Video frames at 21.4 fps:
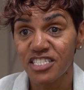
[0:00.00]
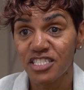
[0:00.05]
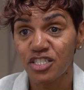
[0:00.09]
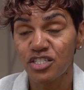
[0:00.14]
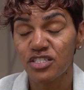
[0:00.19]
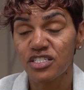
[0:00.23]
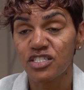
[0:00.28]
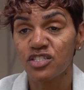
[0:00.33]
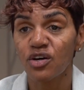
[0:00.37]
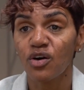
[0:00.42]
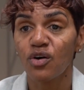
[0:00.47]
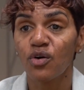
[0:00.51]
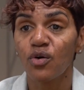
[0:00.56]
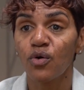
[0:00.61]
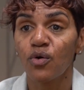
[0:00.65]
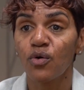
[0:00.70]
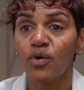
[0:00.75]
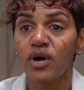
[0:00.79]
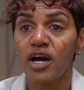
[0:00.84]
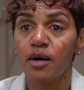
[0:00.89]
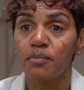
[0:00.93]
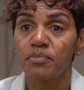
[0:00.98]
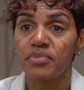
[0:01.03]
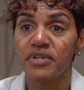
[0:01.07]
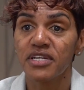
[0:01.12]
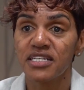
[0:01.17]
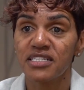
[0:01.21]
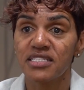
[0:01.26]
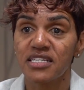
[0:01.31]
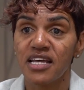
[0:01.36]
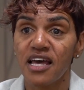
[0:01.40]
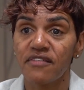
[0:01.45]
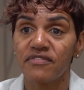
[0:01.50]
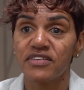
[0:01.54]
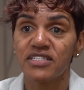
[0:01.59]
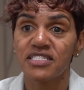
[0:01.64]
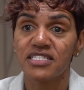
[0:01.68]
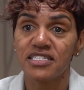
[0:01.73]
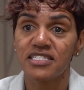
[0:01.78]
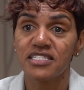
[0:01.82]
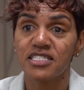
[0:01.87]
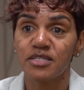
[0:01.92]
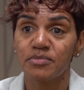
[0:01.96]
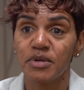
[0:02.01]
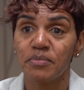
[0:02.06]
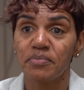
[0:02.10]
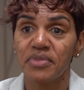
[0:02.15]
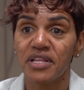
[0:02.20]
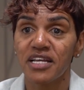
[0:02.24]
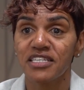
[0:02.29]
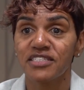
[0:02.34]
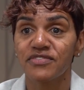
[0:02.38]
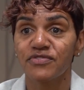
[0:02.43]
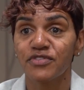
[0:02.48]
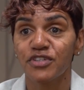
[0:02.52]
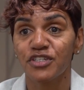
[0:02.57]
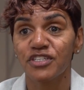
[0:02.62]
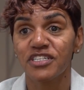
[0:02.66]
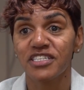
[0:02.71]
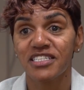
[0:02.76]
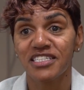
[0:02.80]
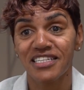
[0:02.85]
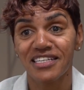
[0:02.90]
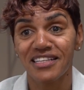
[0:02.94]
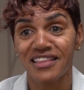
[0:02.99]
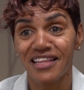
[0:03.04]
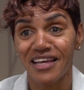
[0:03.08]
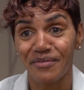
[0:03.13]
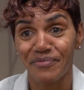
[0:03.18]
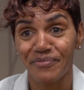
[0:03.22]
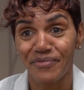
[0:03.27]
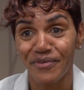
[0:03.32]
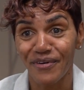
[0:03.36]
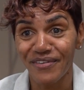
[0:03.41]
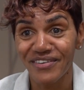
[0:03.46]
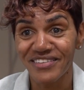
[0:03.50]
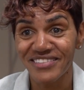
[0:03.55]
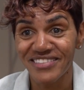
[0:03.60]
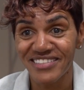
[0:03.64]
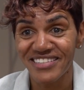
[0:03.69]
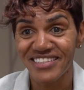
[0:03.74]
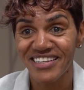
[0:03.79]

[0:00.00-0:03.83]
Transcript: because not all companies have a system in place for you to tick that box,